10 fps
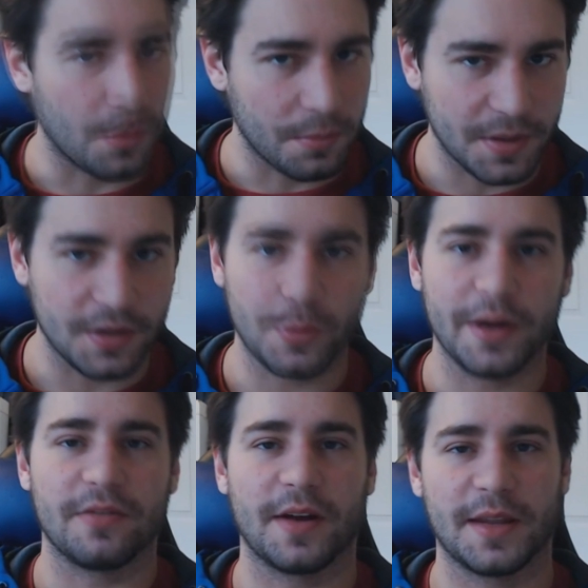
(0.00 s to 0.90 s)
Piece. We are
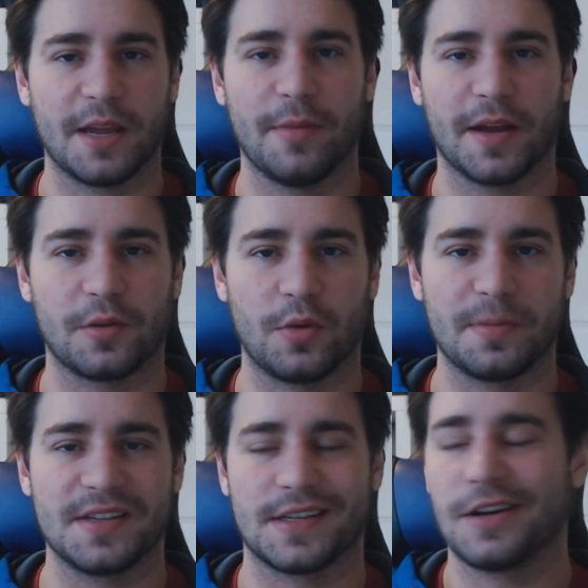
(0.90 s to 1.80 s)
finally getting back to One
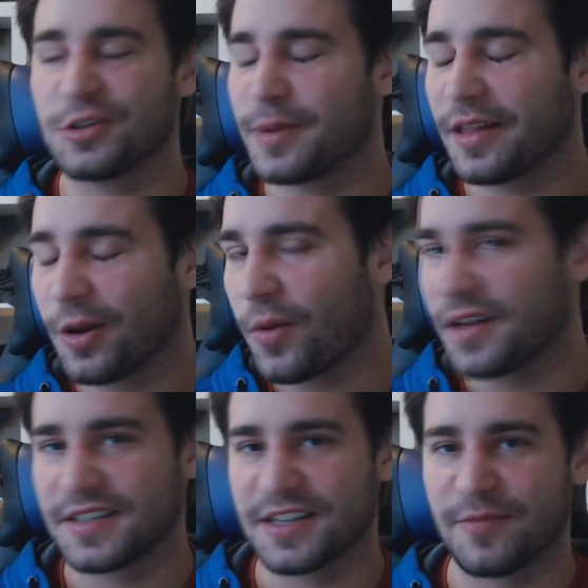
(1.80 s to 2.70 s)
Piece. I know it's been a little while
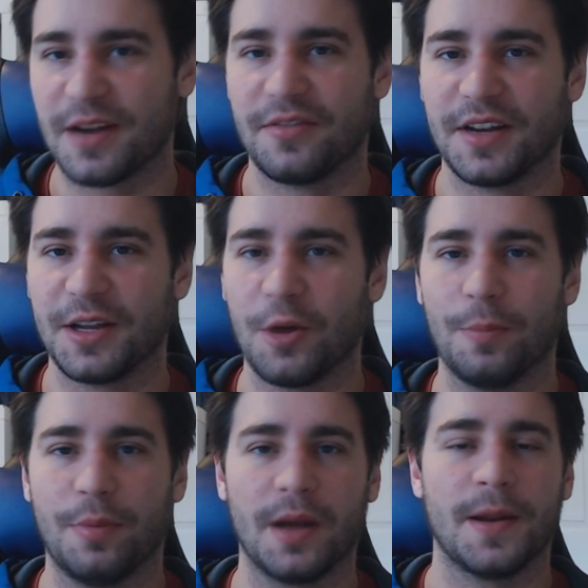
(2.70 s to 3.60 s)
since I've made a video,
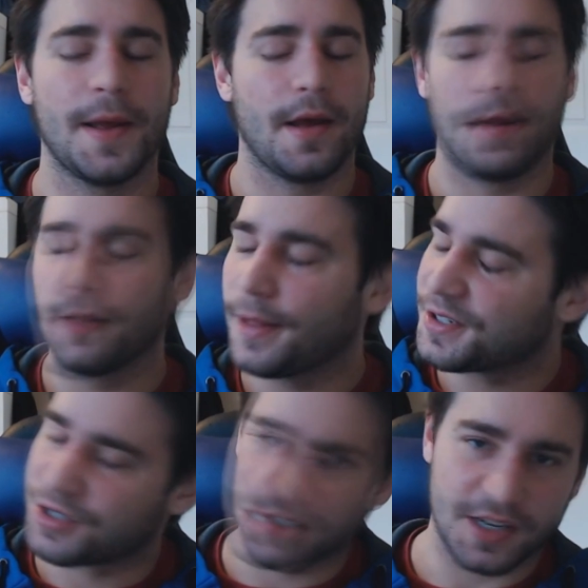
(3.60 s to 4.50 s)
but
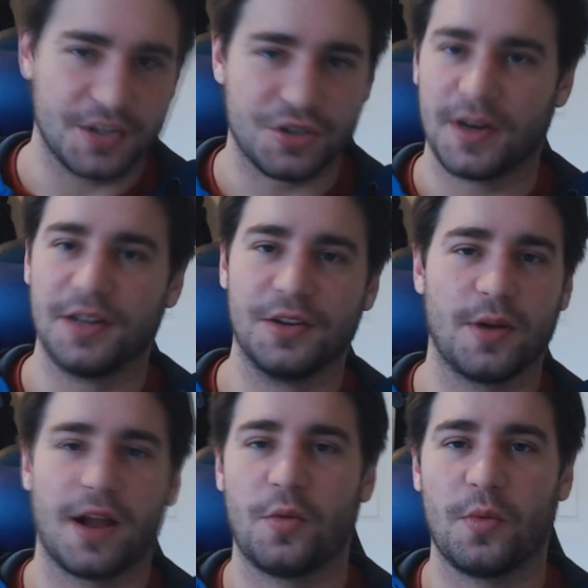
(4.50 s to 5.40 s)
let's just get straight into it.
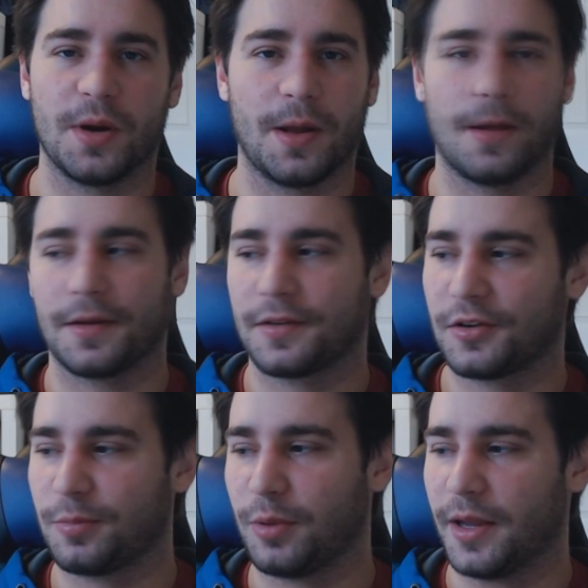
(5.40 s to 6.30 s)
I don't want to
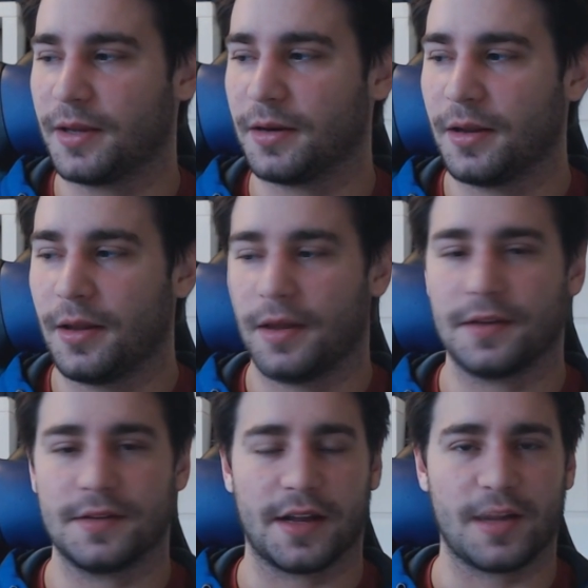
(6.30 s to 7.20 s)
explain
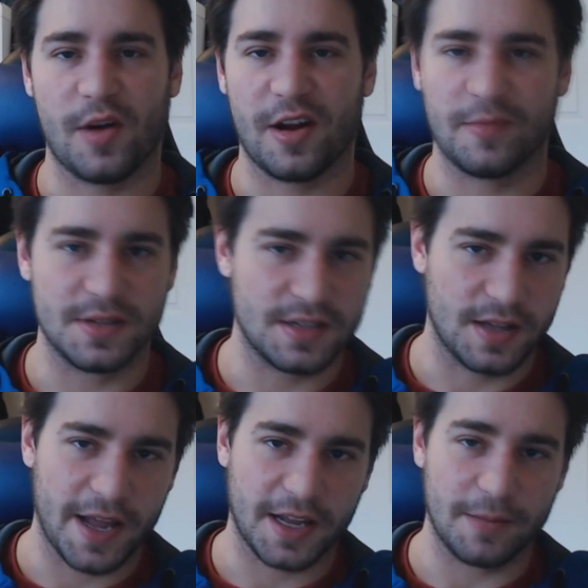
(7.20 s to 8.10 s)
exactly why I've been
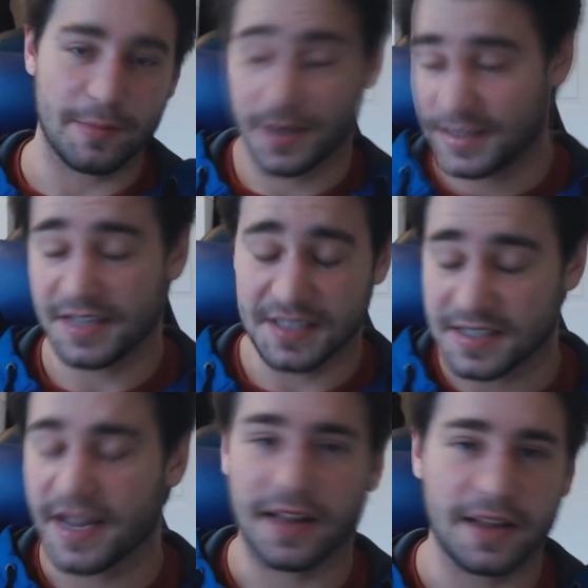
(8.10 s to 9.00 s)
slacking because that's
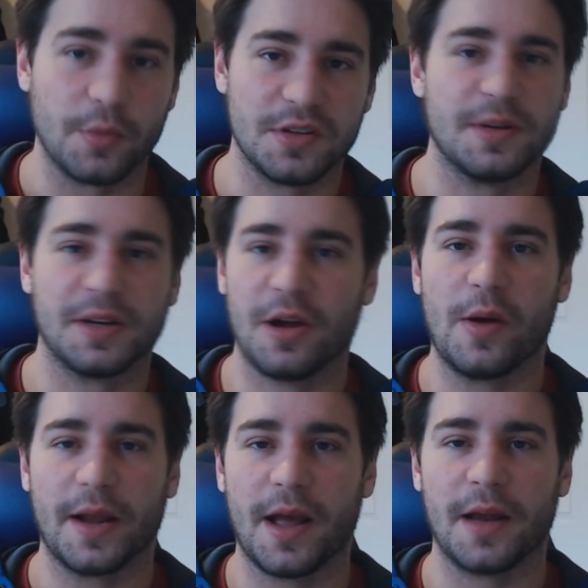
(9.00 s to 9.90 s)
exactly what's been
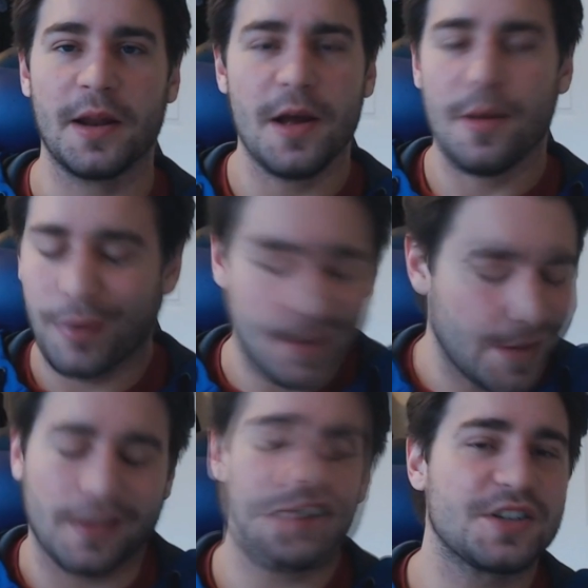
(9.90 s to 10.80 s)
going on. But
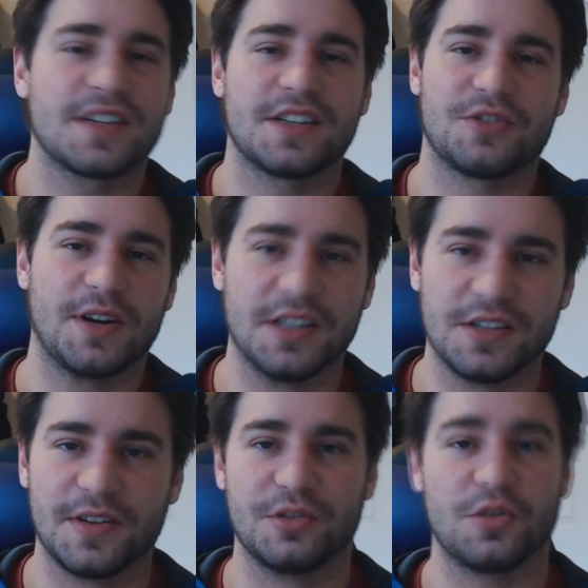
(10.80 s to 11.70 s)
yeah, let's just get straight into this
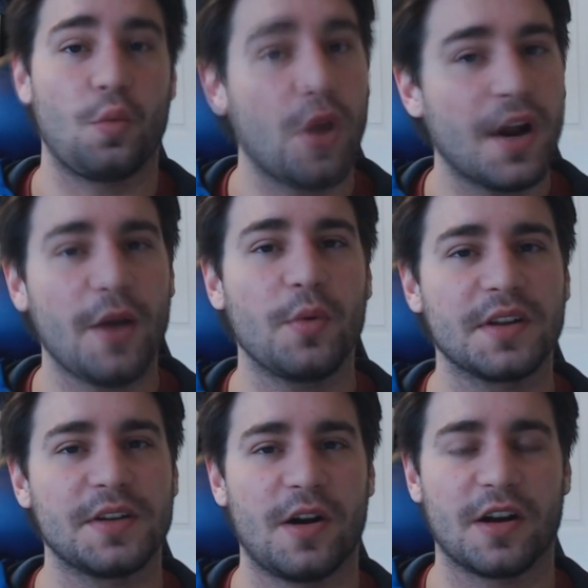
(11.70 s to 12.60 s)
video. So what I want
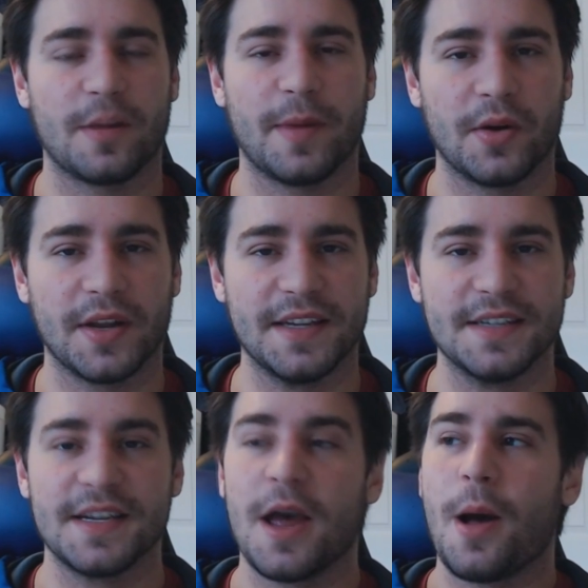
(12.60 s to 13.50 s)
to talk about
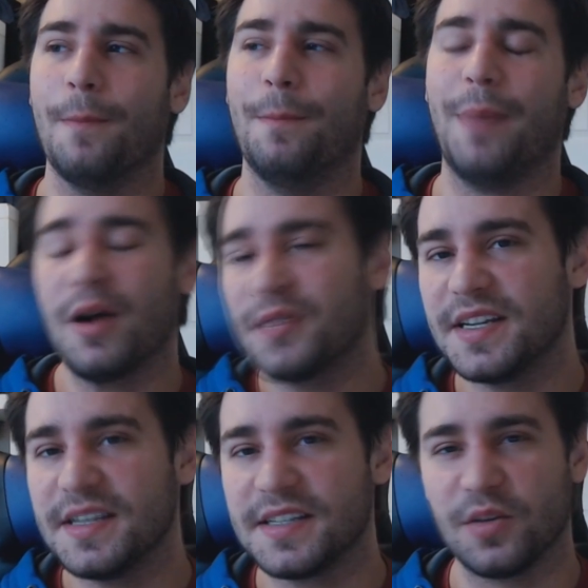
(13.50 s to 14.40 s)
is
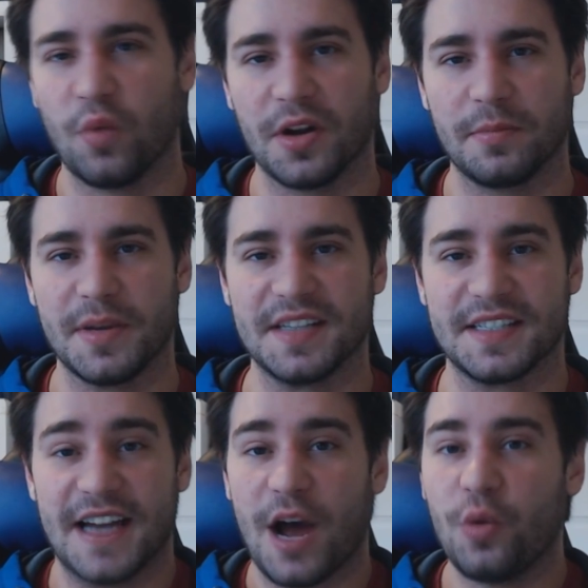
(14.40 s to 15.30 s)
bounties in One Piece
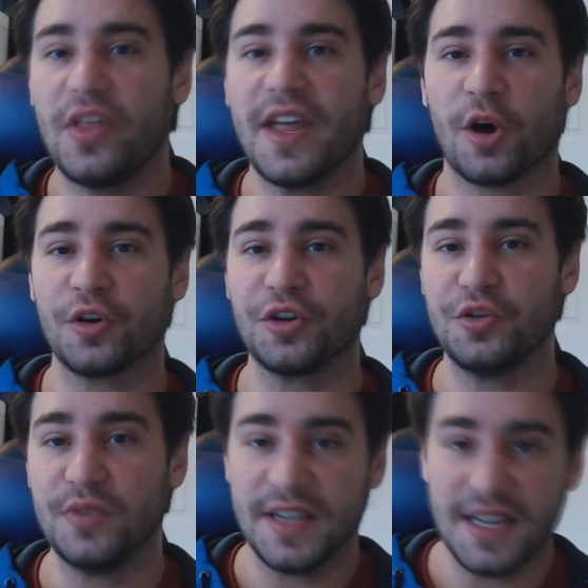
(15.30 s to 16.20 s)
and how they are
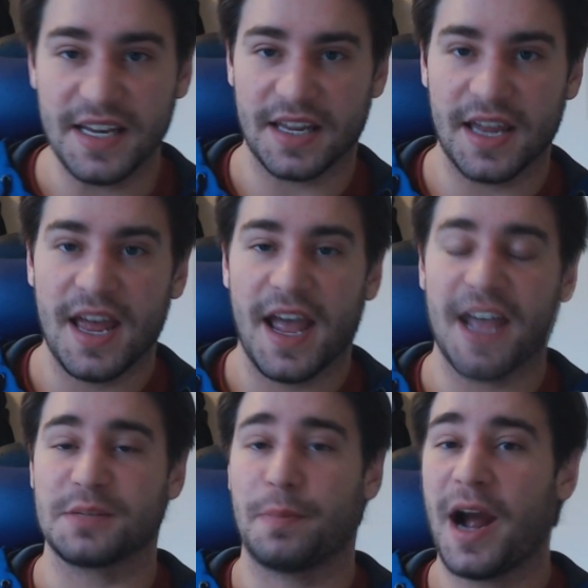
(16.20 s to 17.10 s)
unique
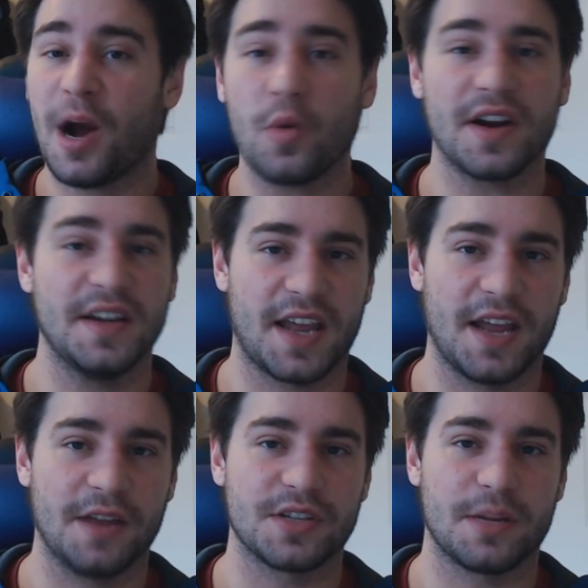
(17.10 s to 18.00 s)
as power
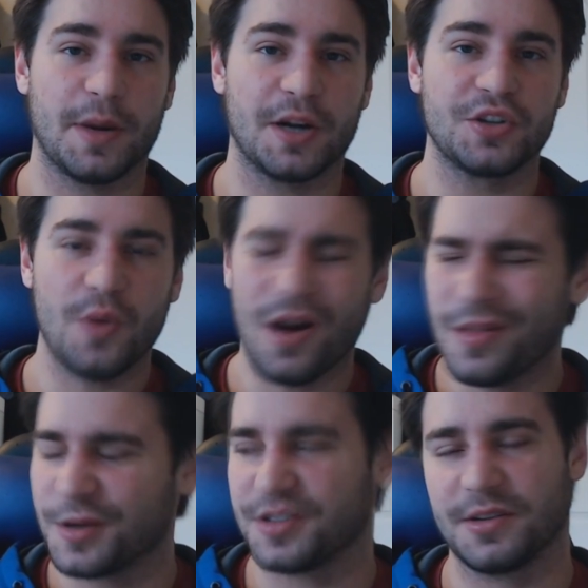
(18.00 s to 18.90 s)
indicators compared to
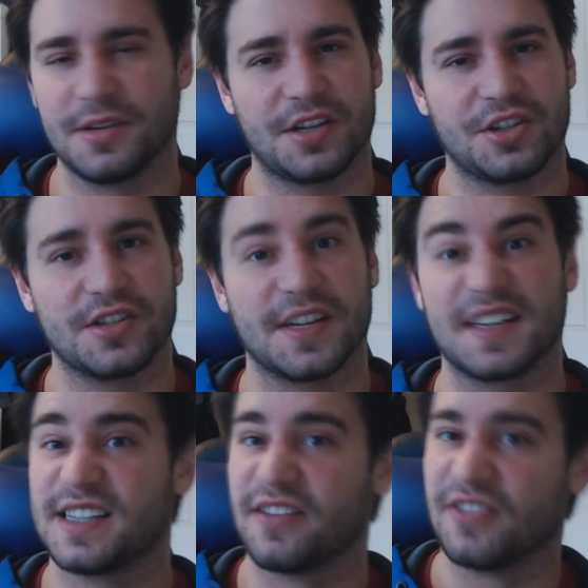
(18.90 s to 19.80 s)
other series such as like
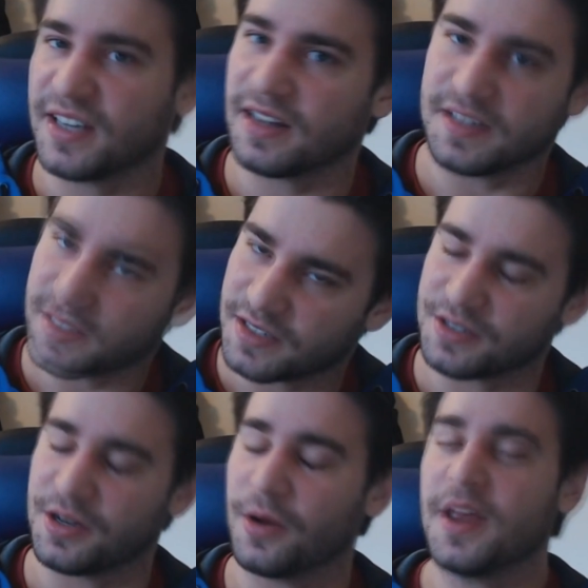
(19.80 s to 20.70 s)
Seven Deadly Sins,
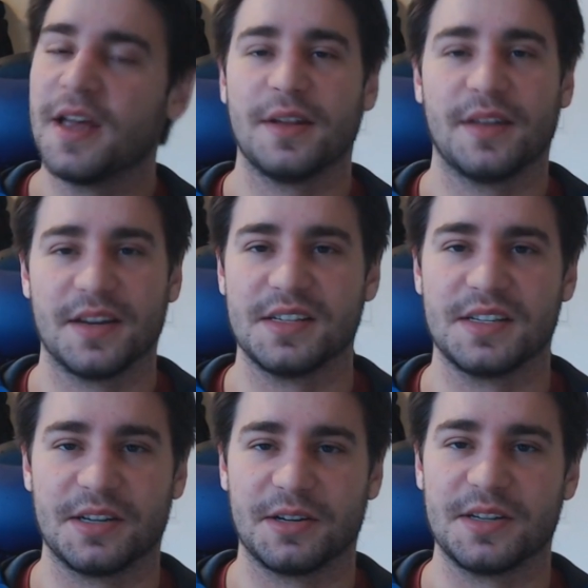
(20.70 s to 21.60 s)
that is the
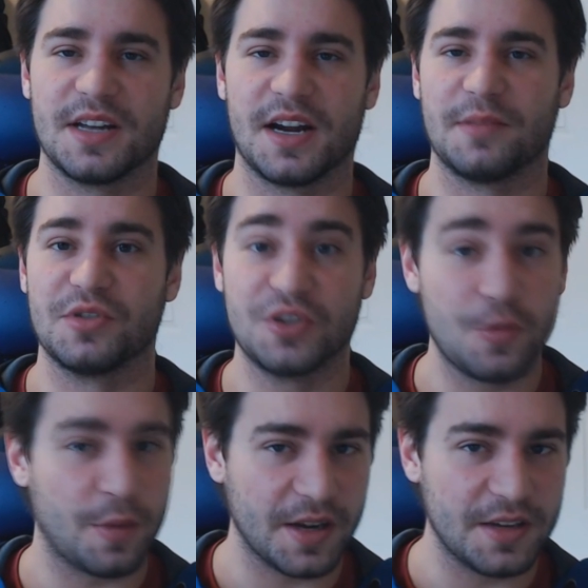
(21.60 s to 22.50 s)
series that I'm
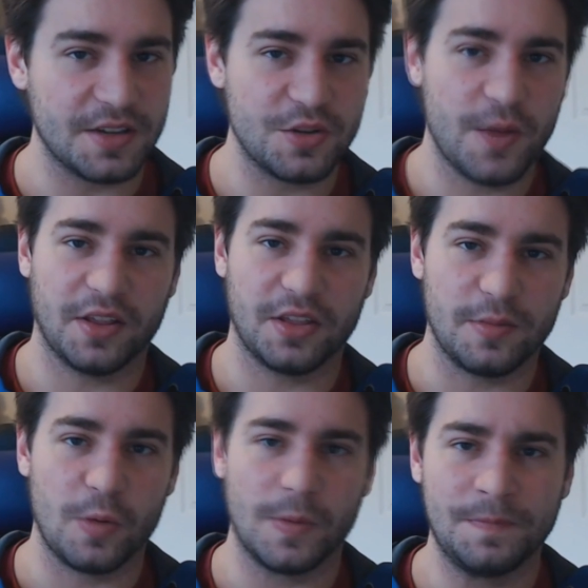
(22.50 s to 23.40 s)
super into at the
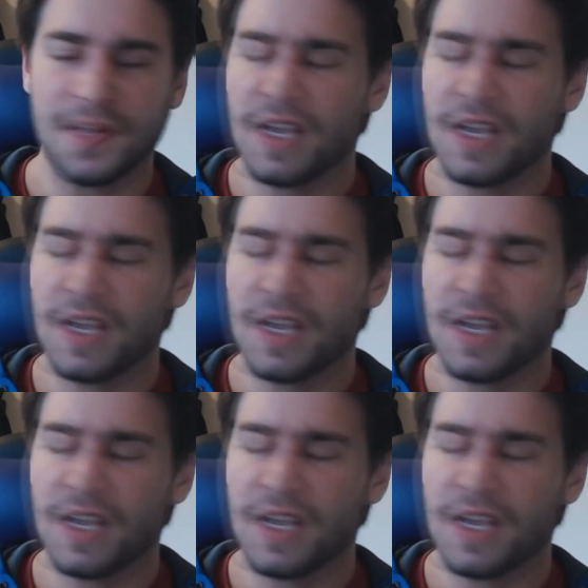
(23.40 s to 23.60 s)
moment.